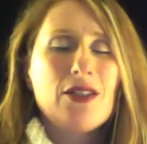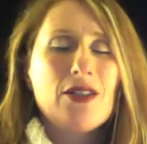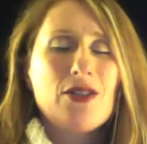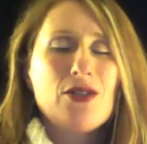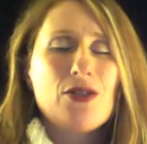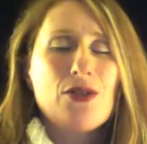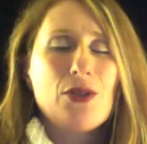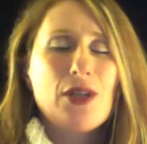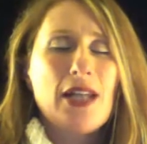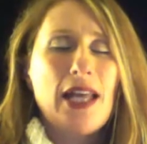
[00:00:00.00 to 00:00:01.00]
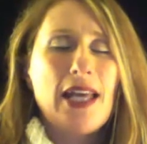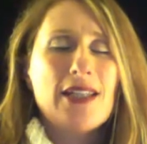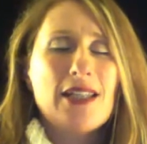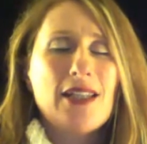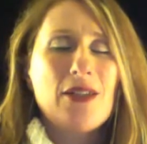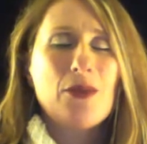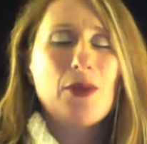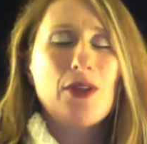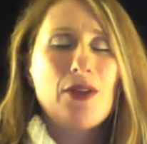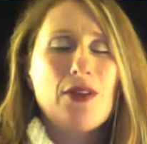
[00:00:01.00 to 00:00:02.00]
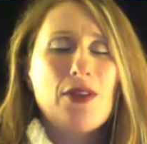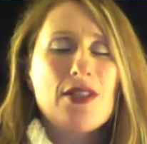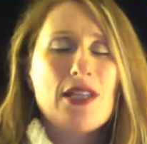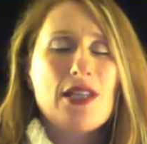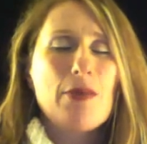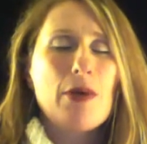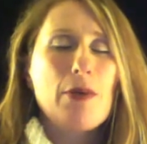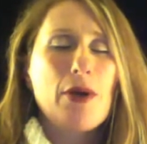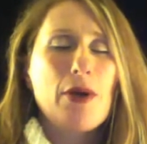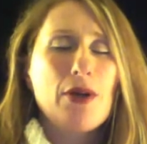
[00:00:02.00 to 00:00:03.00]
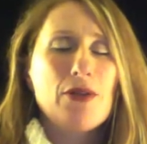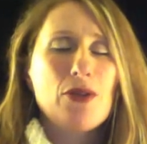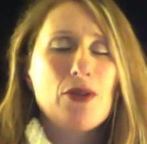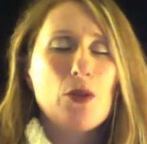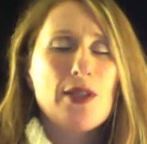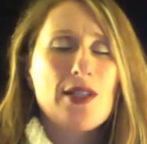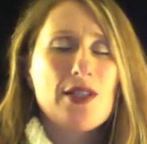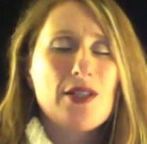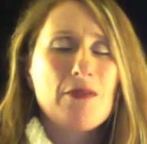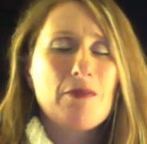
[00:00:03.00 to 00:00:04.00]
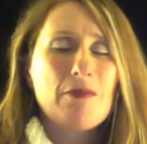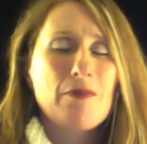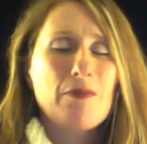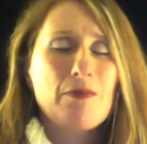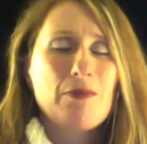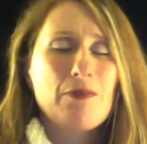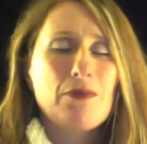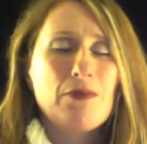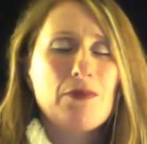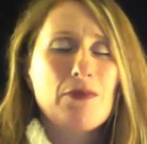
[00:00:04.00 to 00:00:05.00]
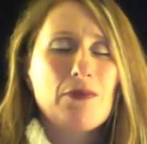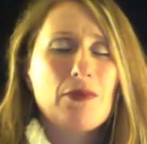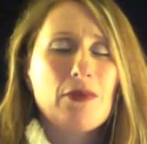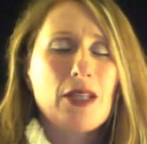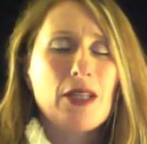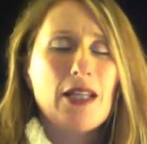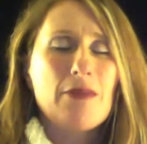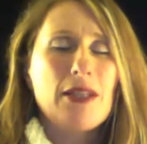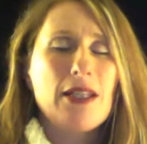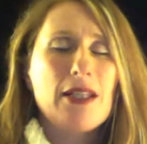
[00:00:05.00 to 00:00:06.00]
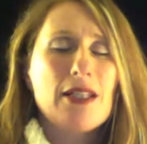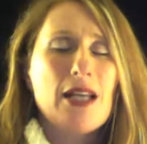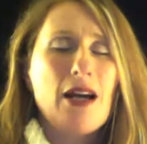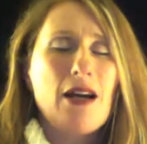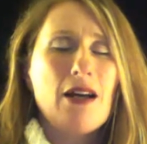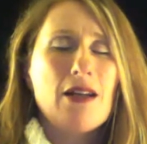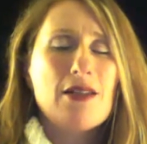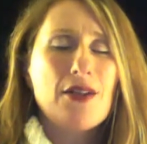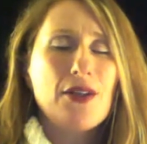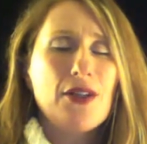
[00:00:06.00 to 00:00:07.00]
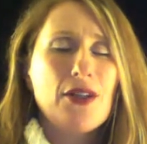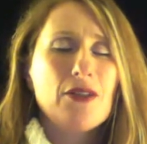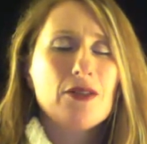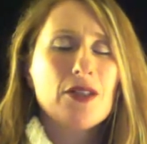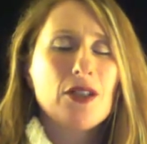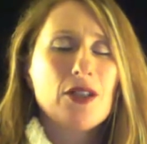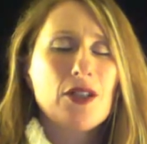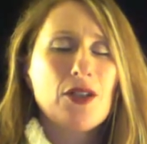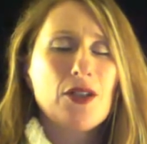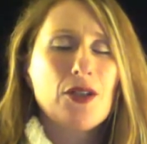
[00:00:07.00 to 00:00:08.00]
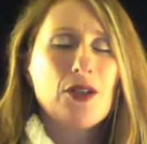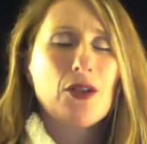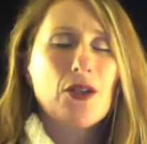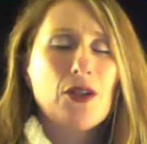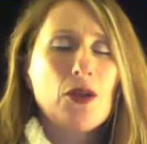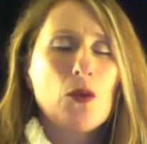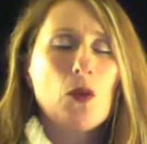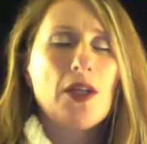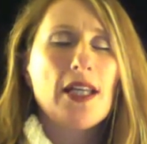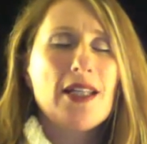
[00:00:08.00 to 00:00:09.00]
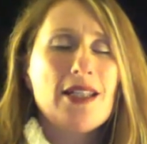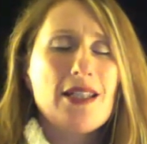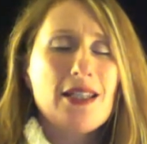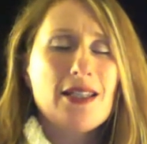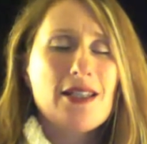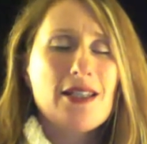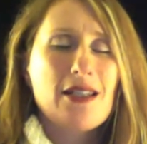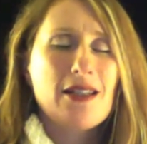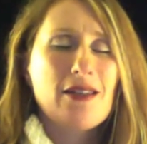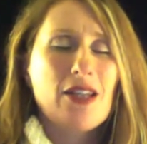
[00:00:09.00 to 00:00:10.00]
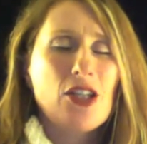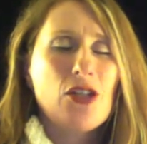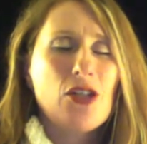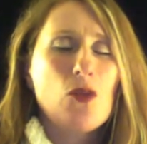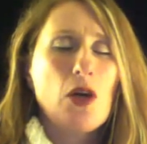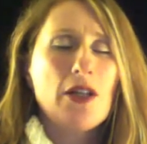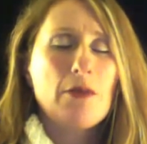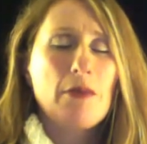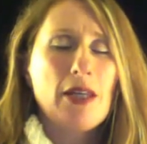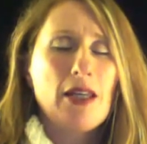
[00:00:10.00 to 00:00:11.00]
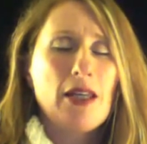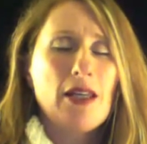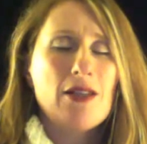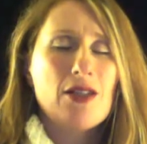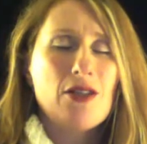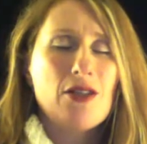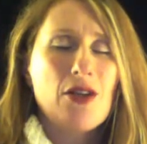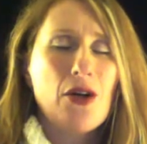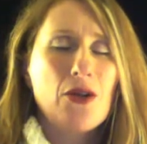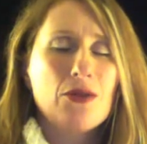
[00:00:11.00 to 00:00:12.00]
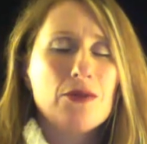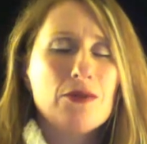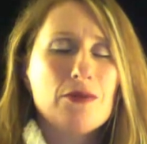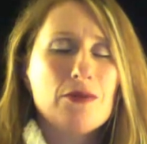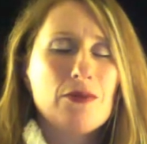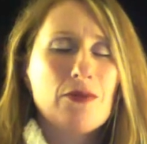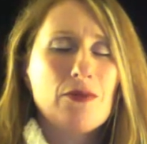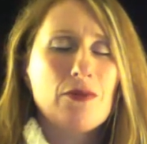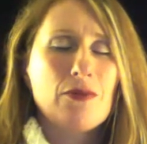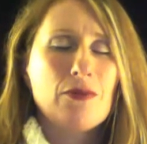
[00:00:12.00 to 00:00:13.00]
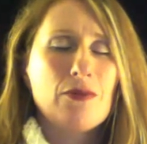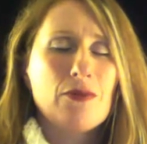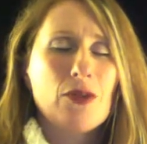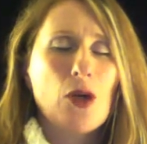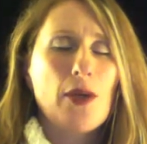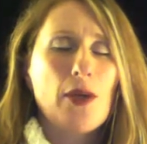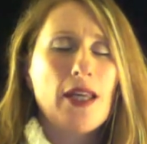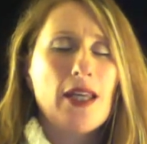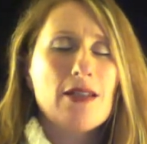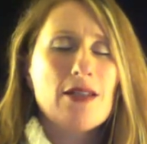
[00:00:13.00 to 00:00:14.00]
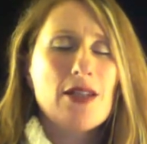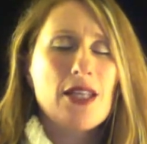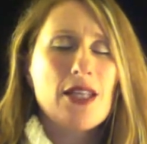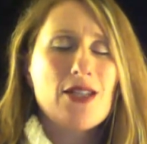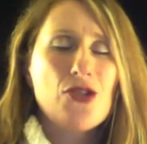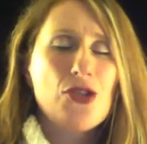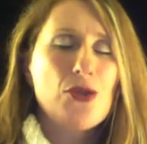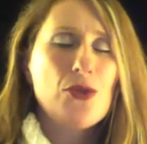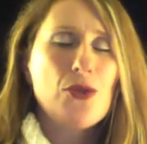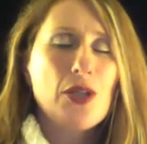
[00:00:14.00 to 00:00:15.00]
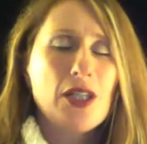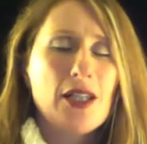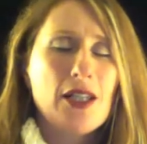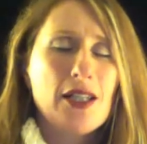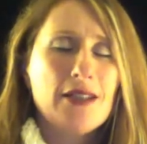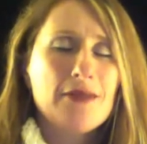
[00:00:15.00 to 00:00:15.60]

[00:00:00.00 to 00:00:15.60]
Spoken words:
to connect in with this deeper part of your wisdom and begin to ask her, what is it that you want me to know going into this new year,